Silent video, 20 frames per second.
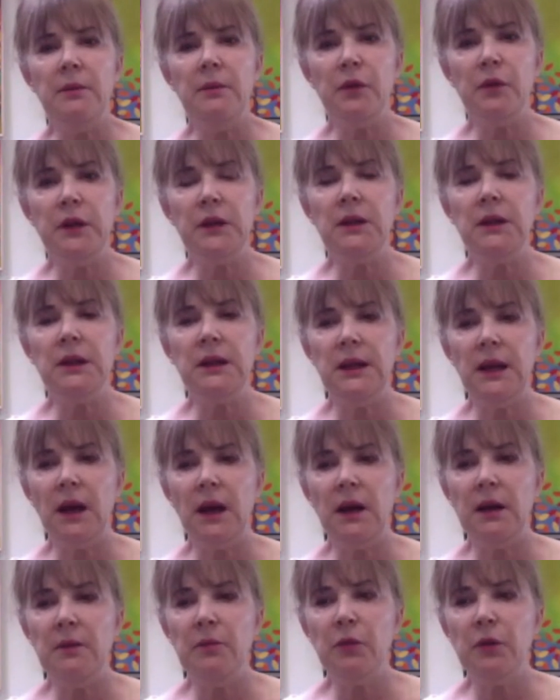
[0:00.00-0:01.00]

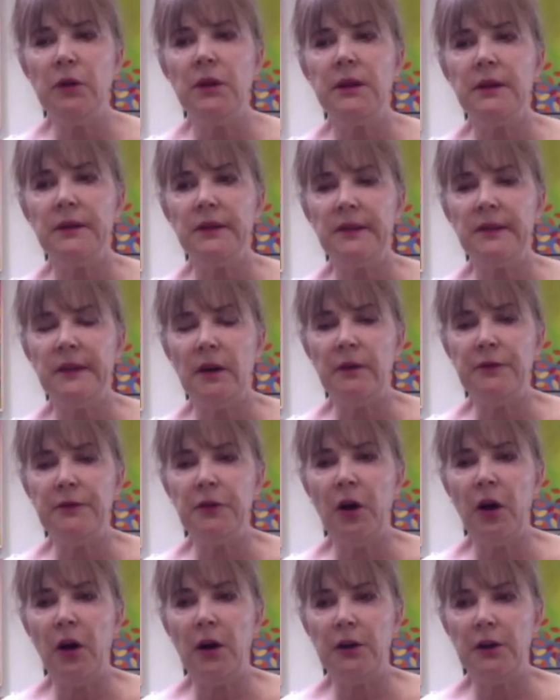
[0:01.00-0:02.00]
really a
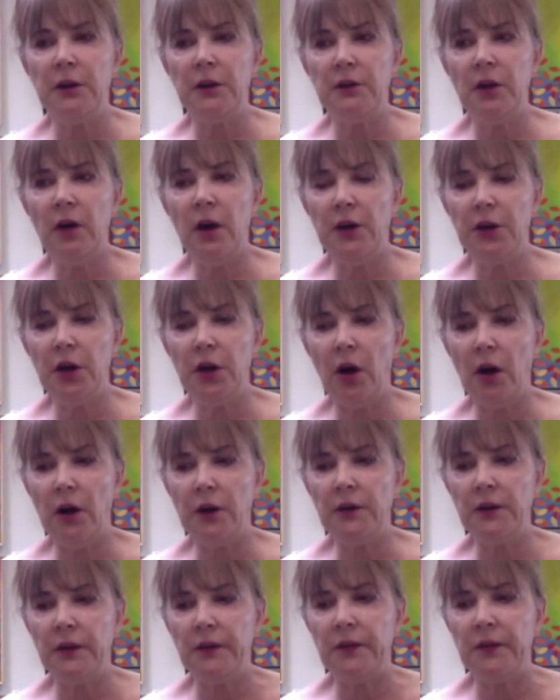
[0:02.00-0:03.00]
self-taught
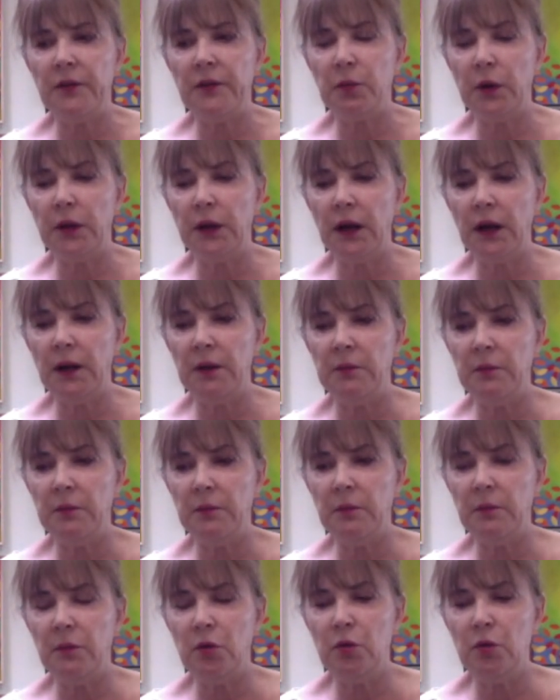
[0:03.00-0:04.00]
artist. When I
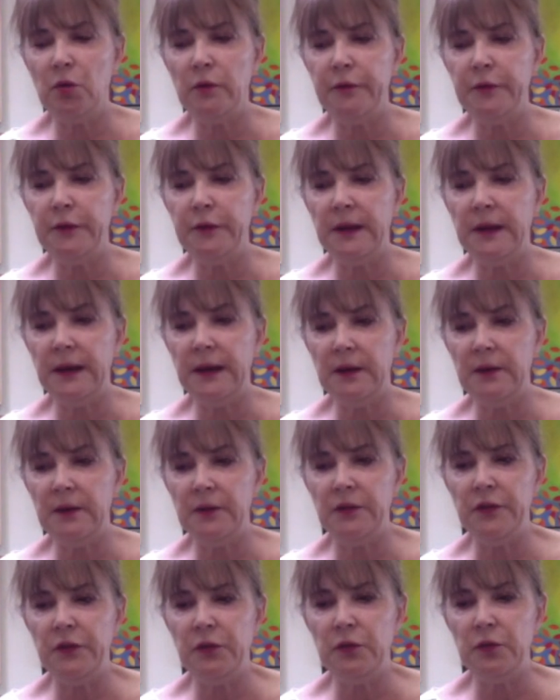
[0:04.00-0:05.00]
moved
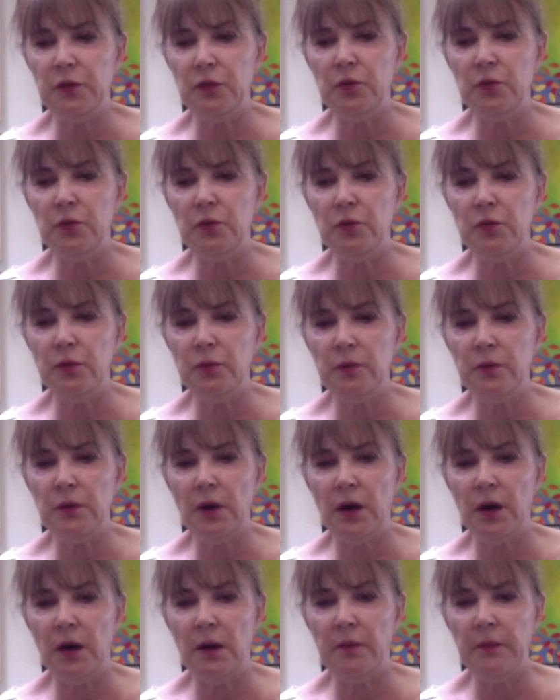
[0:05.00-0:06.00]
down to
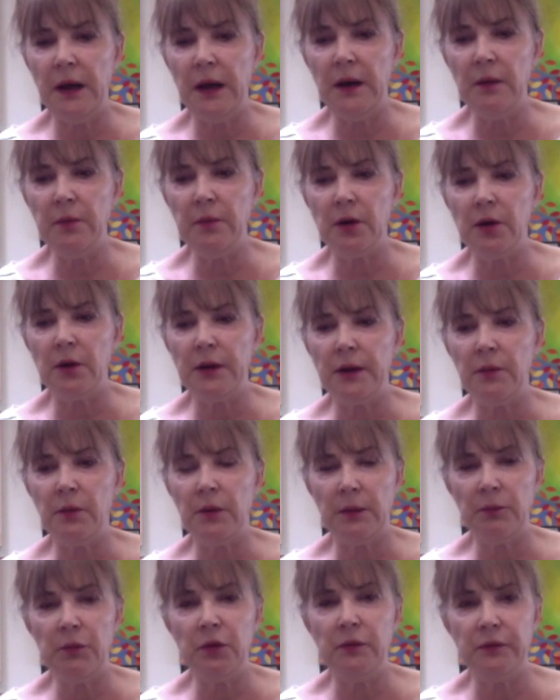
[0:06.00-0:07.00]
Albuquerque, when
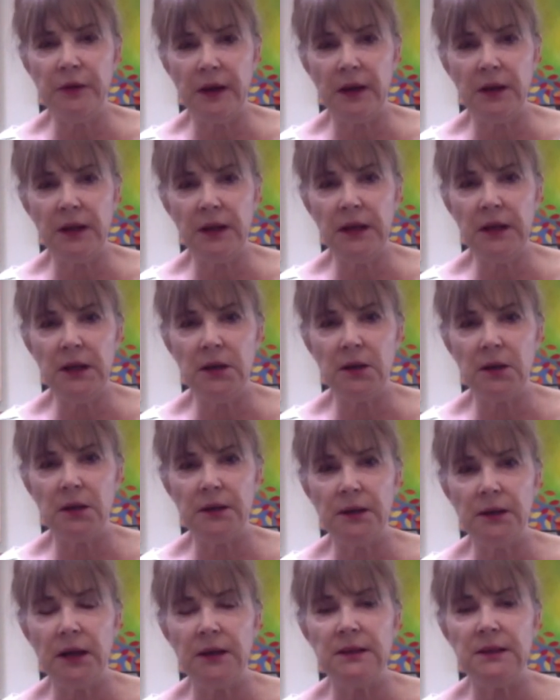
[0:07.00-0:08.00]
I moved down here
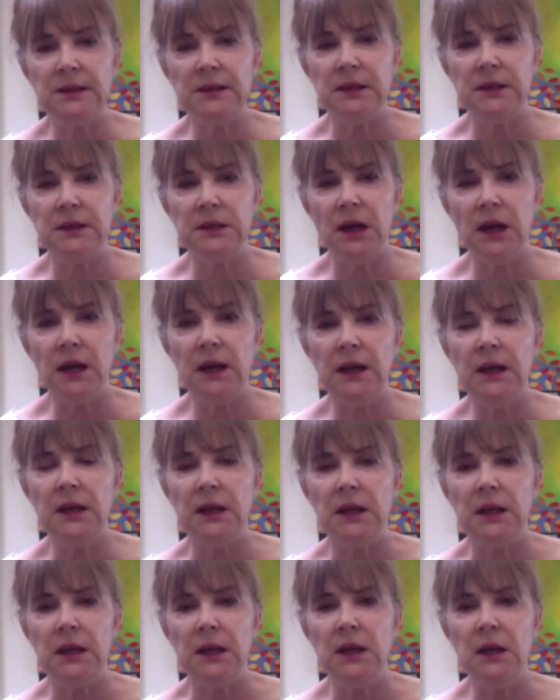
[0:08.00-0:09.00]
in
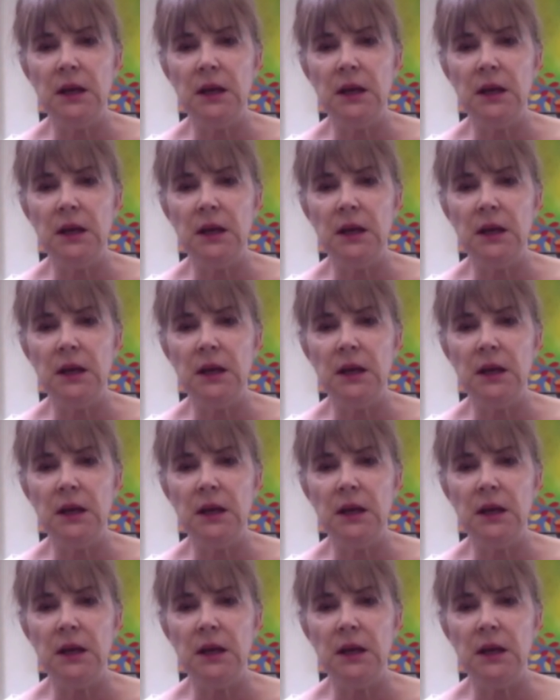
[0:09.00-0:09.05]
1990,